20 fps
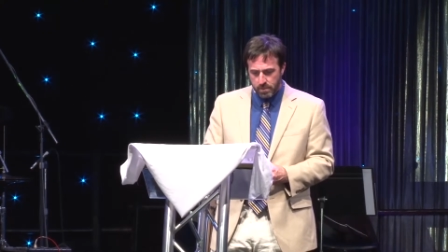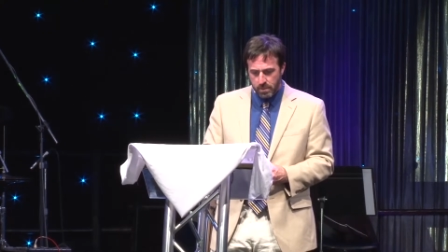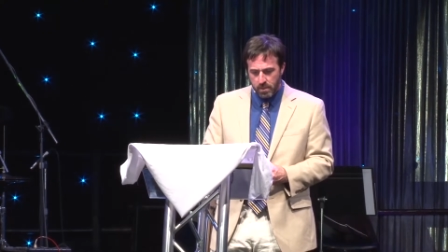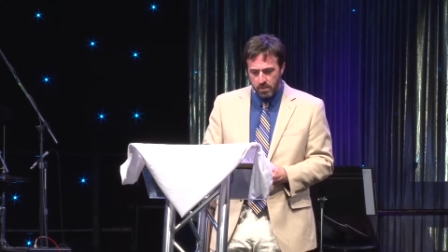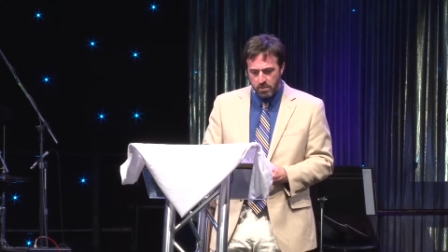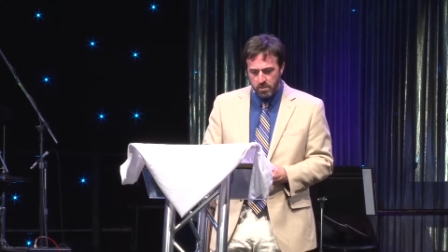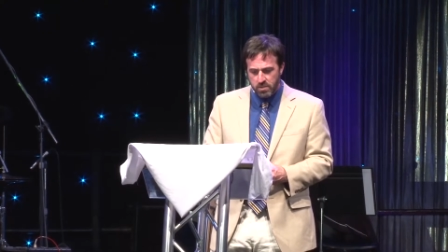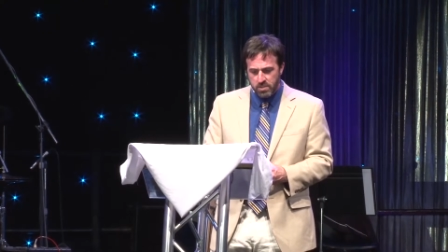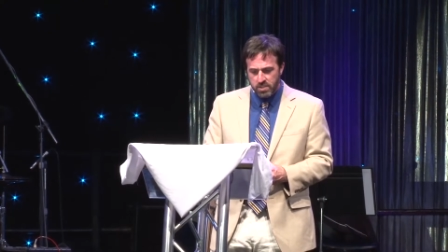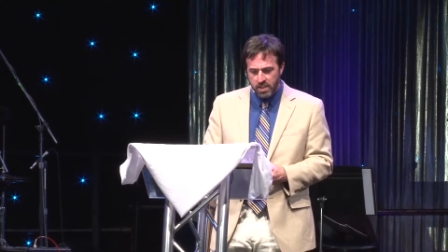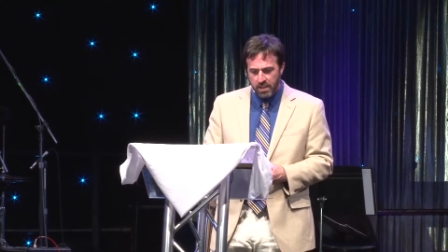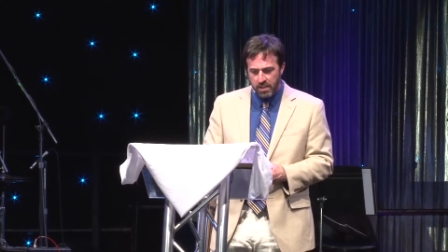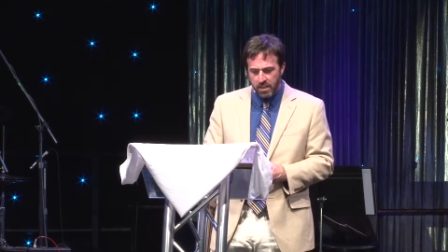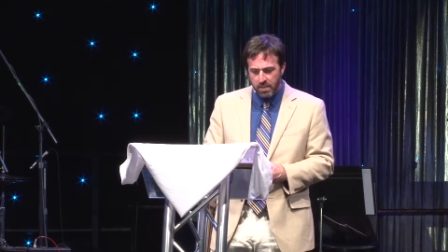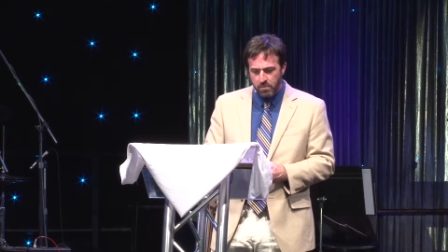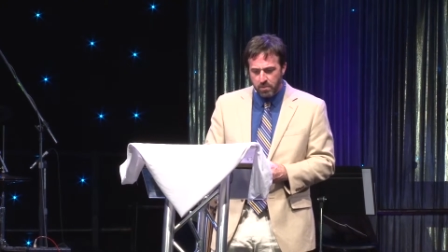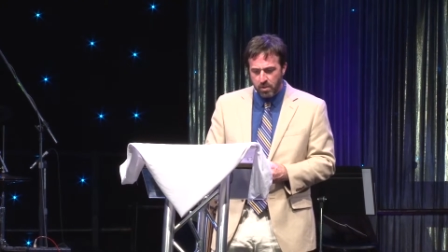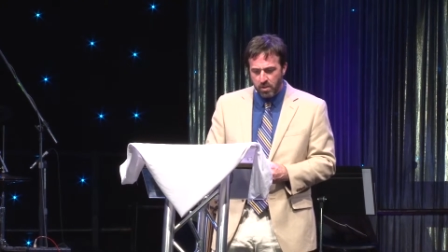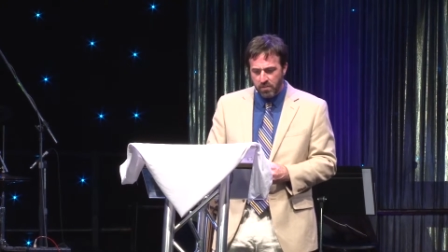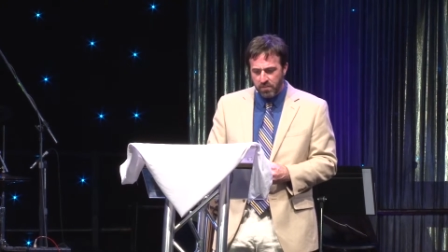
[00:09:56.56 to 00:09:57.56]
Lieutenant
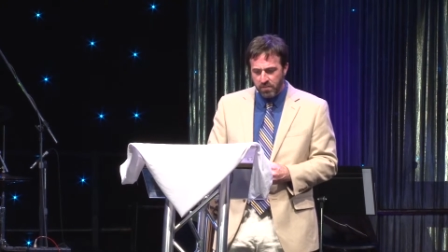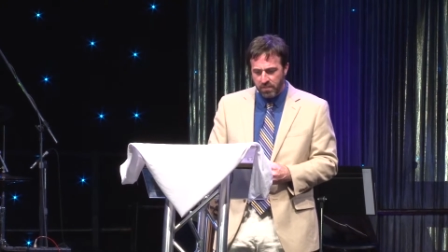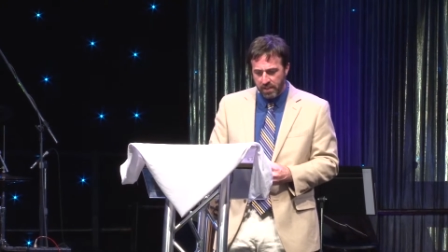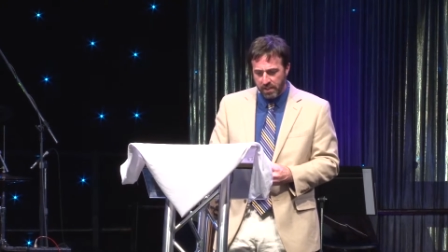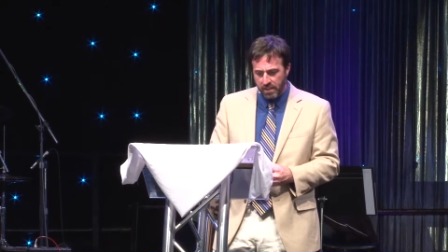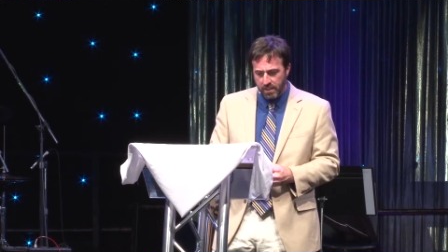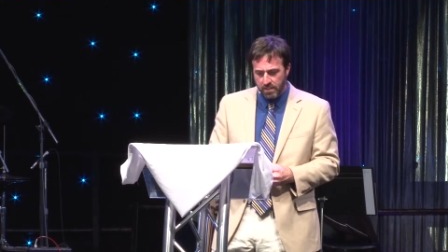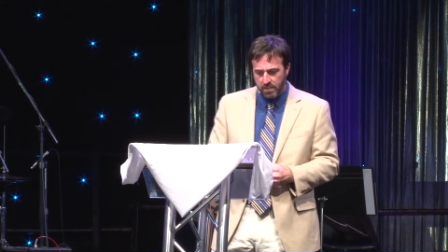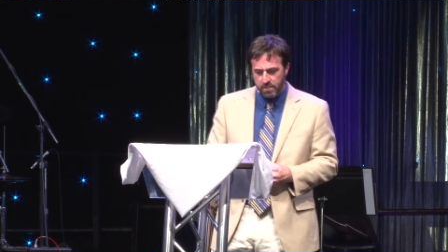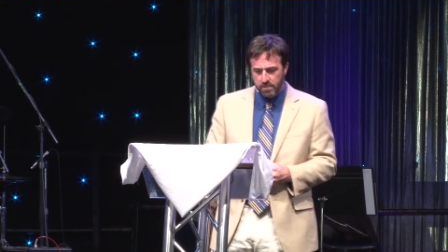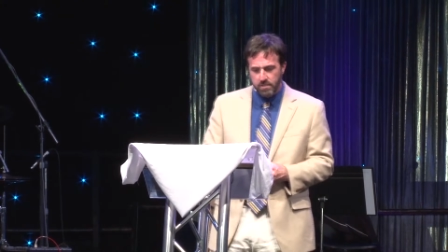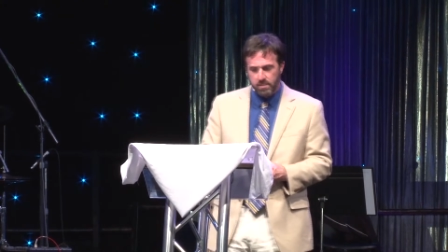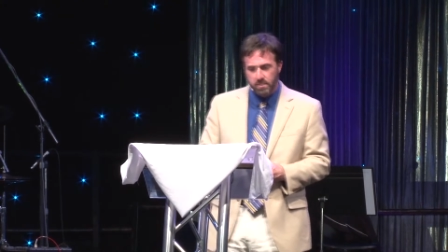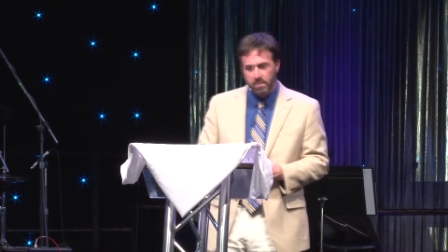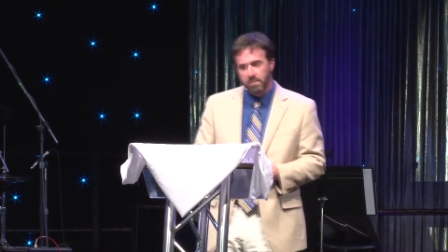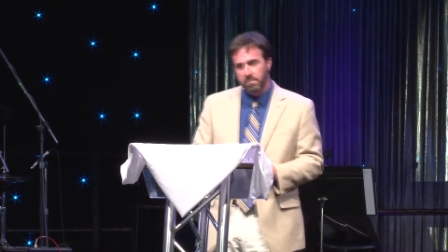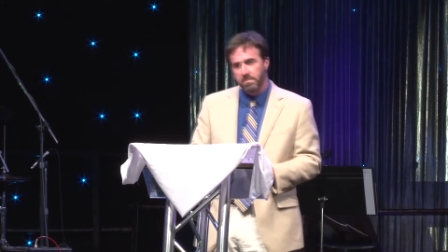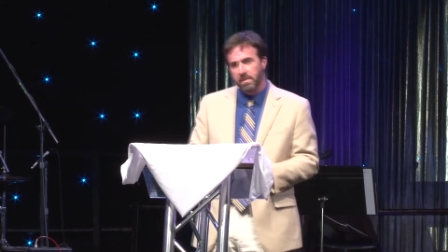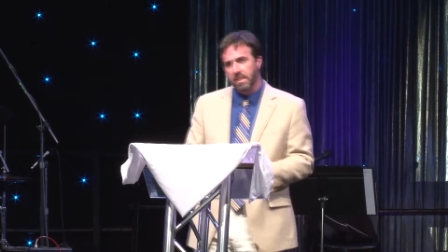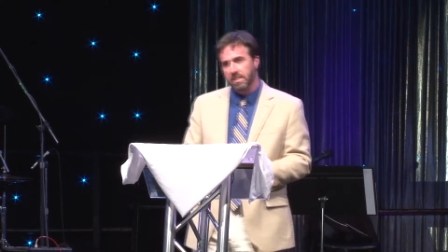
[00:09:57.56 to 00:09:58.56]
Murphy
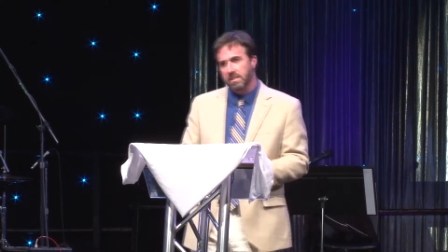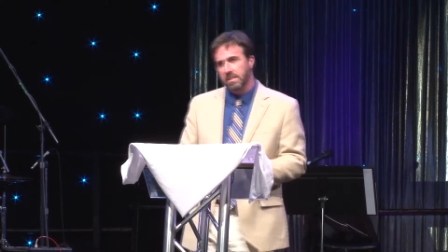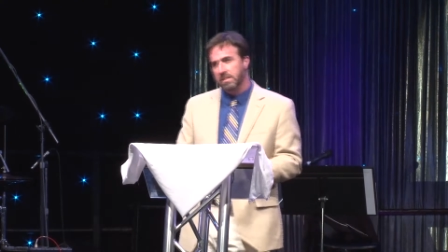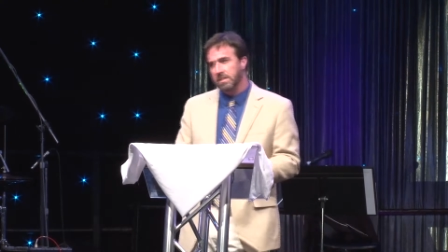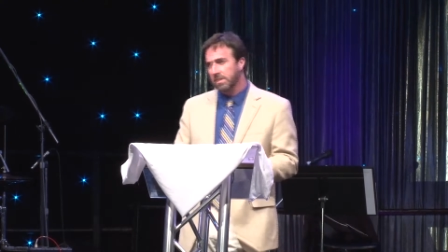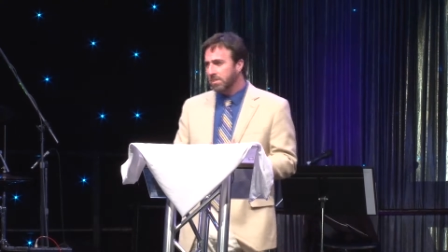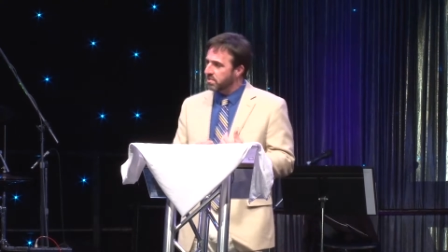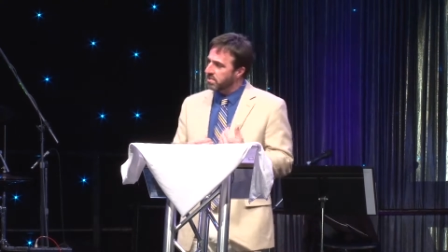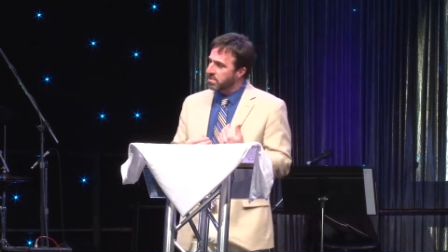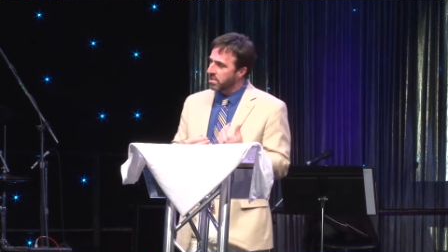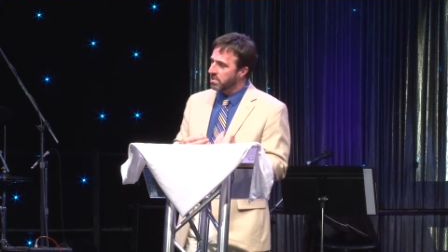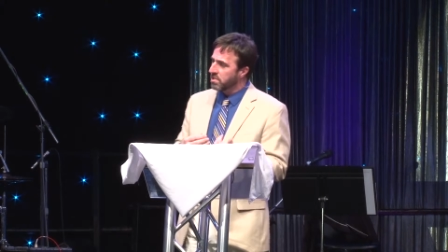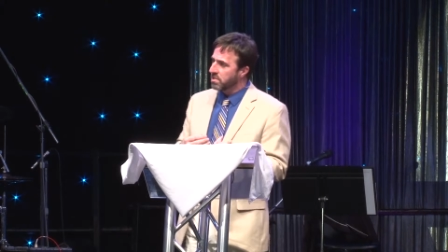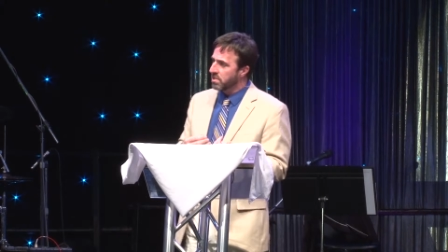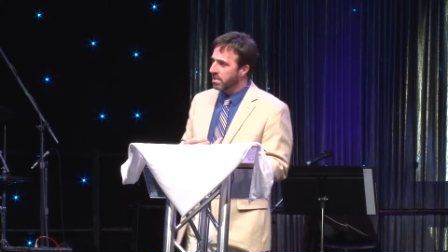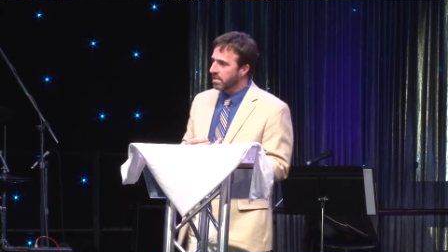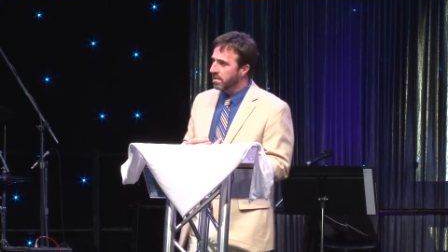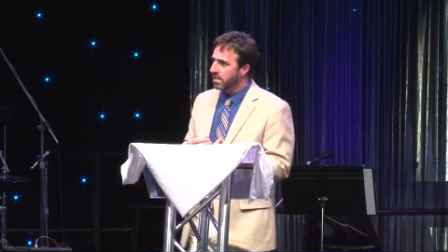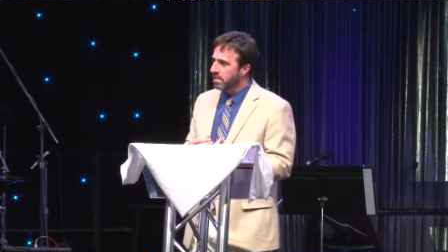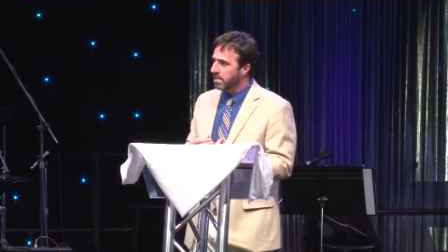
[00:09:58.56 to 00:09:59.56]
made the
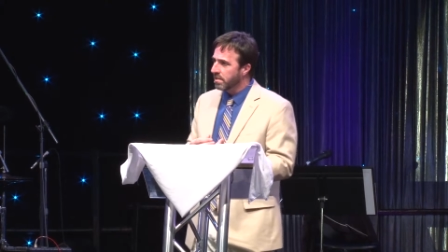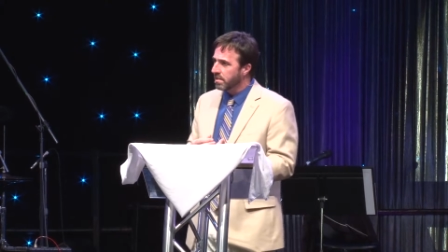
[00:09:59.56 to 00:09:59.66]
decision